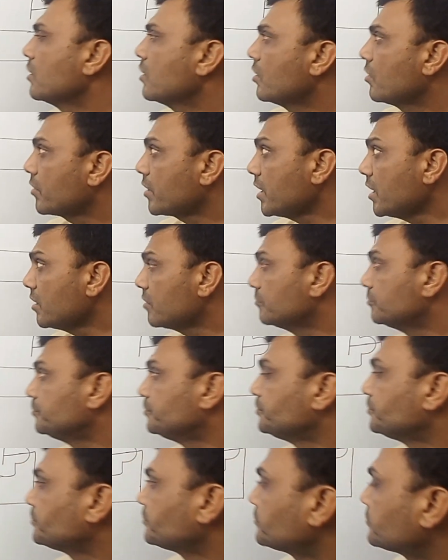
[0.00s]
Okay,
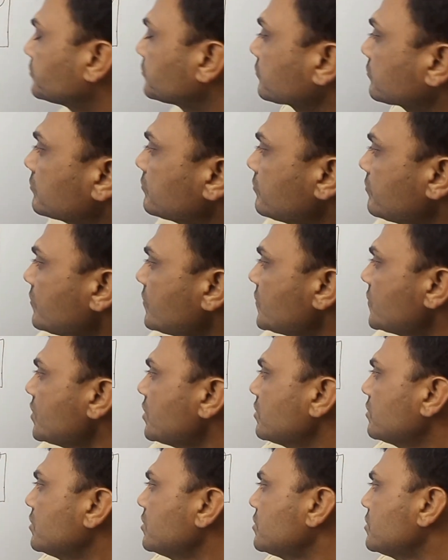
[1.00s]

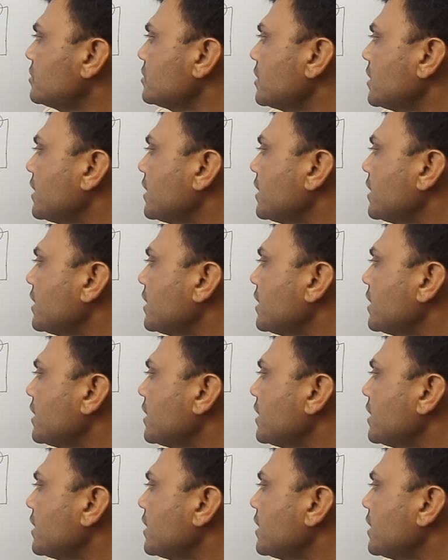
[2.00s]
this is a